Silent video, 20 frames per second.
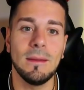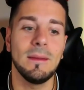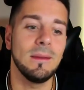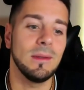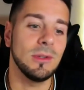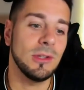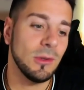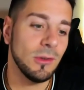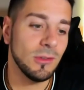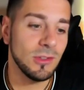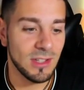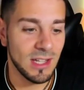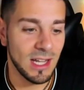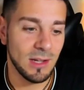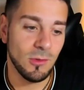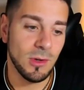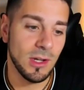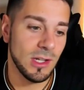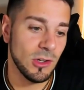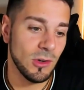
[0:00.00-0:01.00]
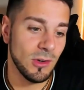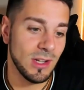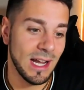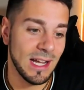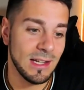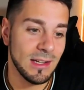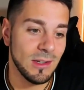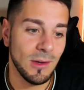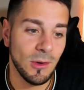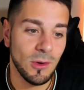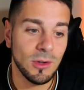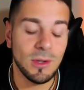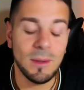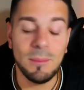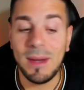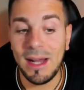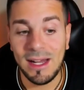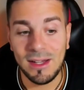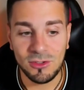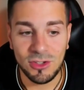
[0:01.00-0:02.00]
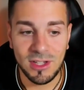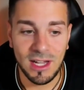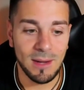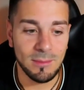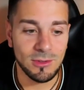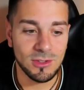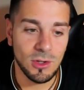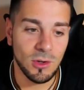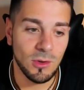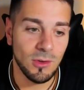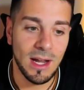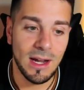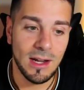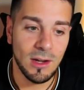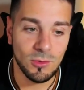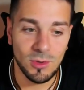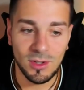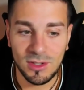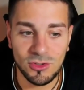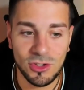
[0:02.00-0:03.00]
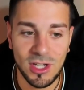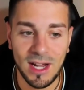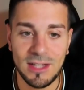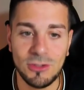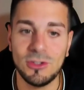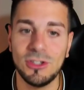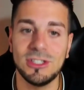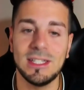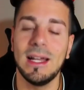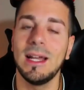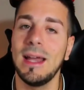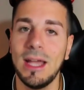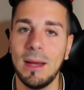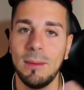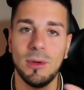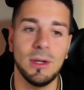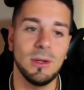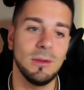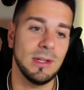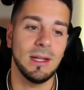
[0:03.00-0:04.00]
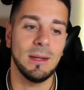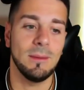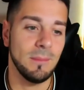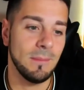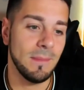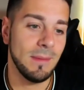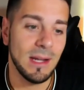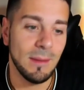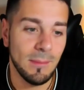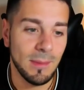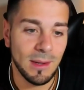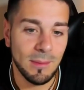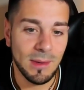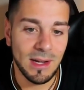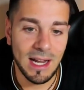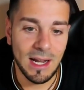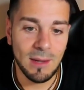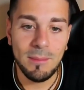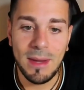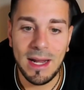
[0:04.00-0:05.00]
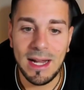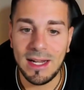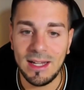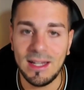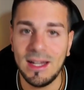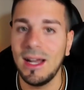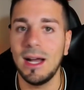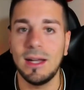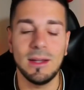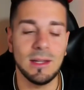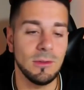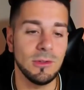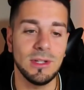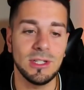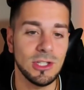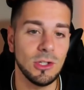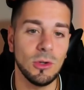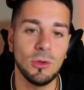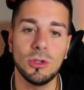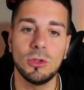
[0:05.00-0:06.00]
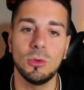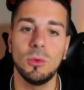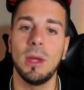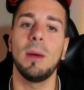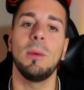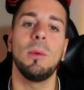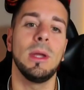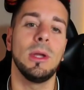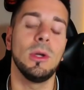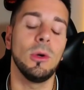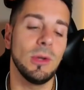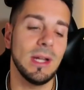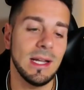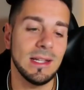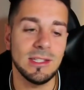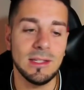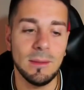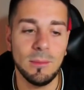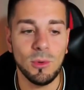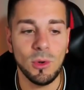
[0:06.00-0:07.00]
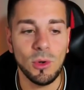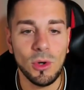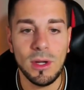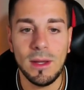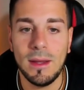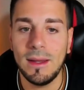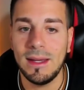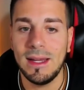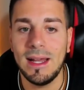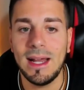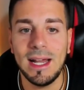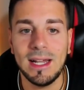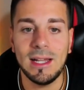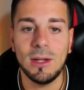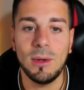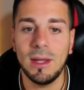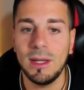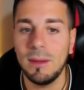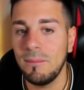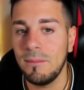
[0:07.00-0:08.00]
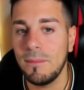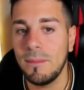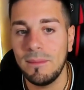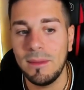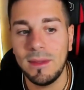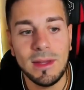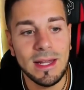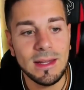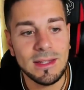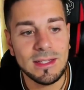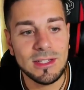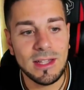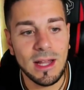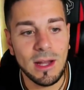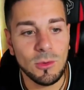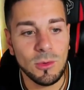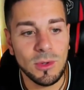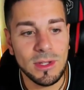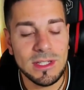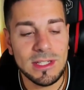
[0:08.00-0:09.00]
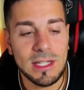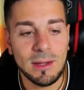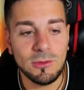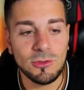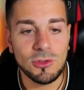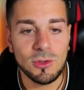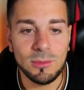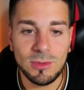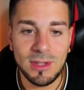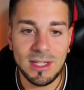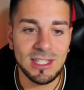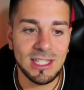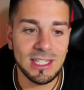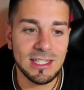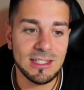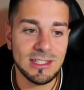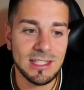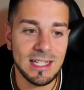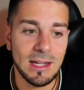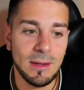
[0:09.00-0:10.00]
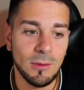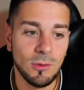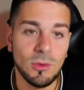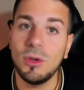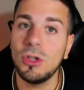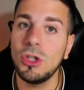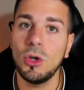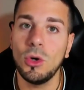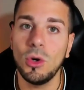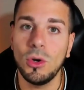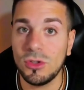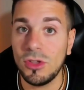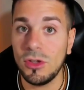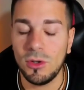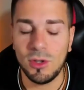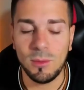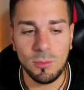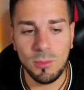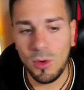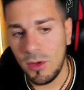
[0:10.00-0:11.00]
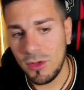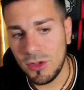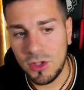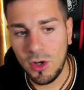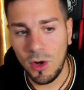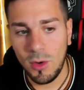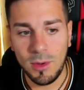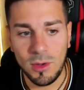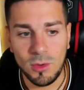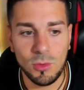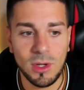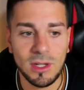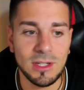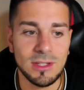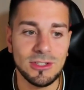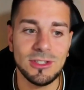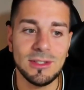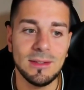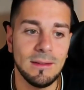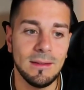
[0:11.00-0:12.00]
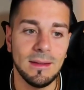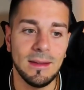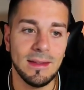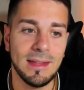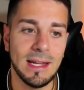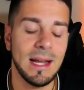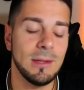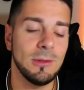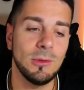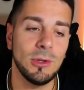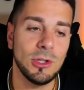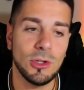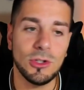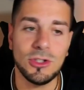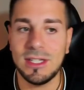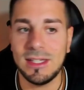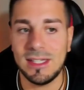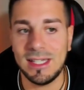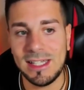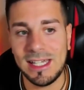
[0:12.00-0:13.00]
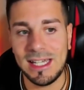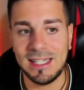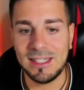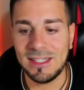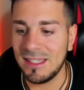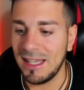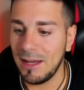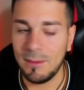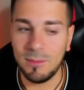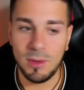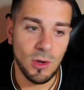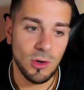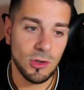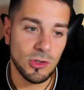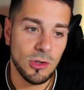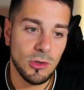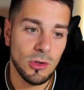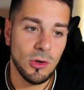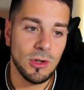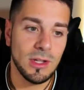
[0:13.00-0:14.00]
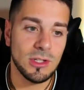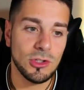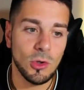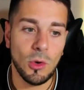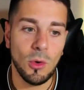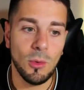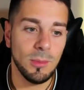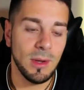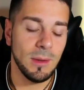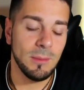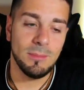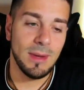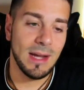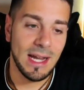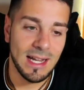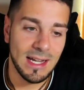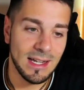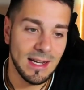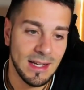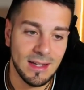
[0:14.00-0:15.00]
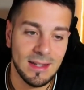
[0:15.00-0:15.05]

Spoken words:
So today we'll look at all the main traps, or rather we'll try to see a couple of them, and maybe I'll make other videos where we'll look at some more. Anyway, let's start with some from the King's game, which are also the most common ones. That's because in the King's game, also known as open play,